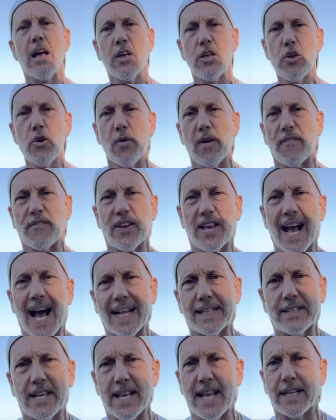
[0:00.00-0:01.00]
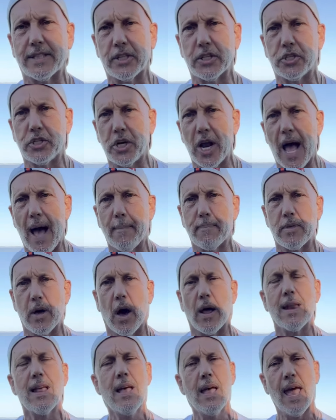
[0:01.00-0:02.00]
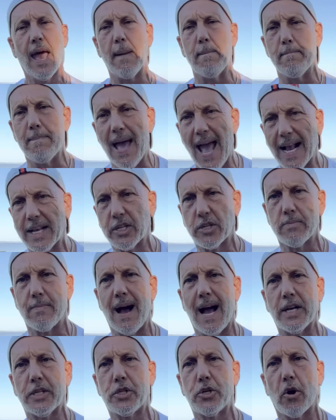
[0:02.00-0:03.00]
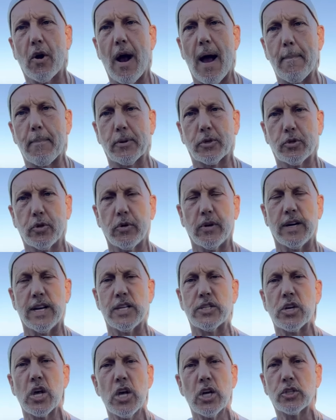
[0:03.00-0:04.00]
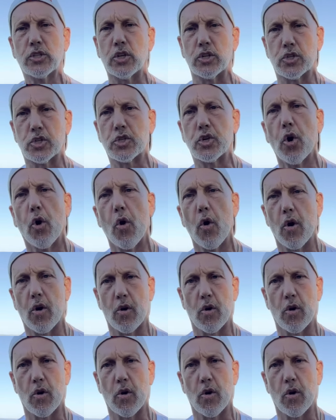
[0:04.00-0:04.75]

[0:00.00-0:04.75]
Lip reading: You have got to get the job done and maximize your opportunities to score